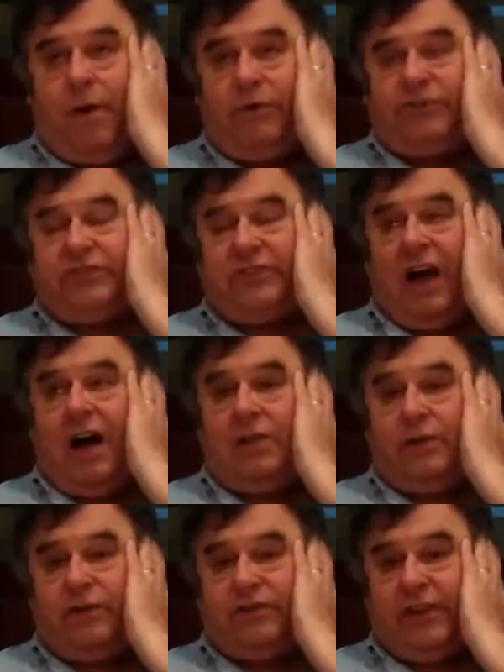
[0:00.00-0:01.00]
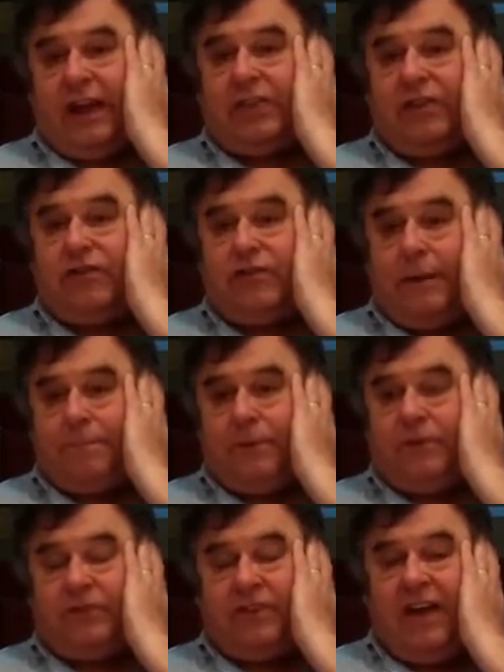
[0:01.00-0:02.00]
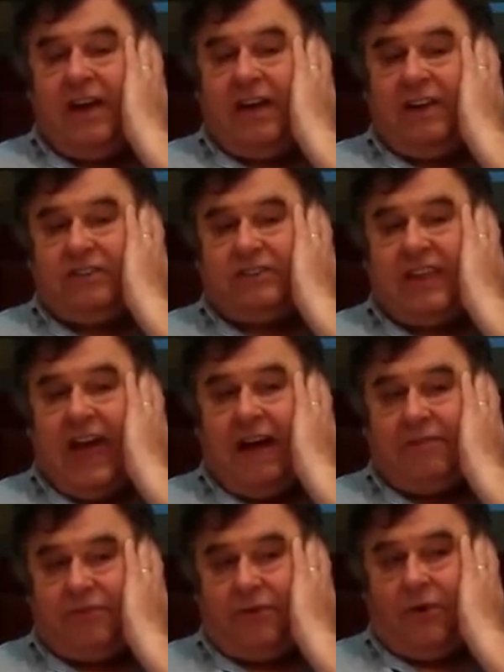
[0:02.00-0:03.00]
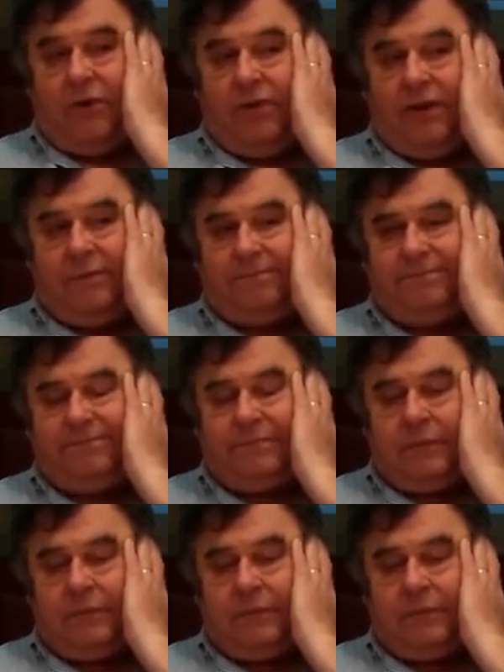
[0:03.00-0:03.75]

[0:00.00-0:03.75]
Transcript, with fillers: Most scholars think the shepherd's staff or the